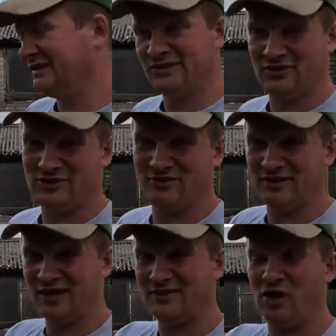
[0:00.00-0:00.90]
Gotta love it,
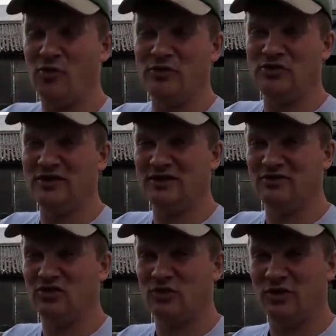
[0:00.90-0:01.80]
guys. I hope you did love
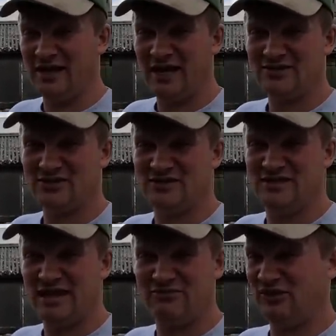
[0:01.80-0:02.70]
this one. Nigel is
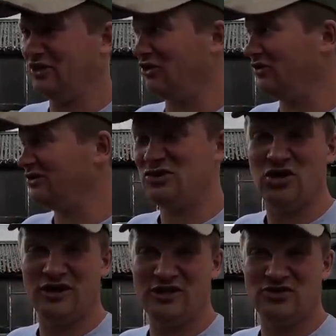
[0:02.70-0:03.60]
definitely growing,
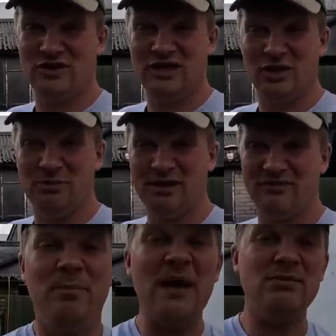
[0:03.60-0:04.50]
turning into a little bit of
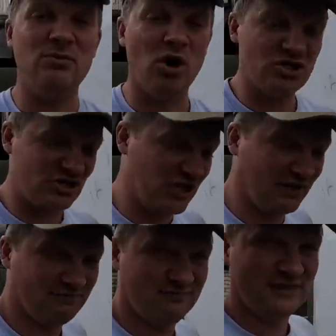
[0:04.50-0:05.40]
a baby monster.
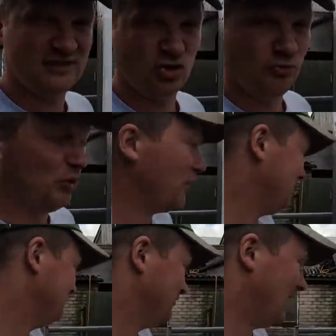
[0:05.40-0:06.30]
He's a good boy.
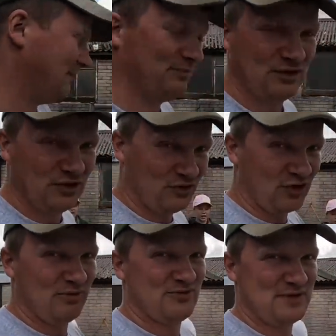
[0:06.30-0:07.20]
Right,
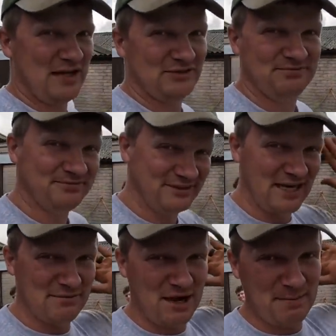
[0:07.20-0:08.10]
gonna move some cows. See you
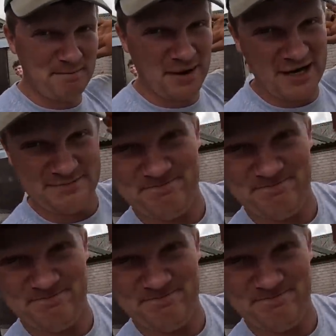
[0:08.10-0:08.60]
in a bit, bye.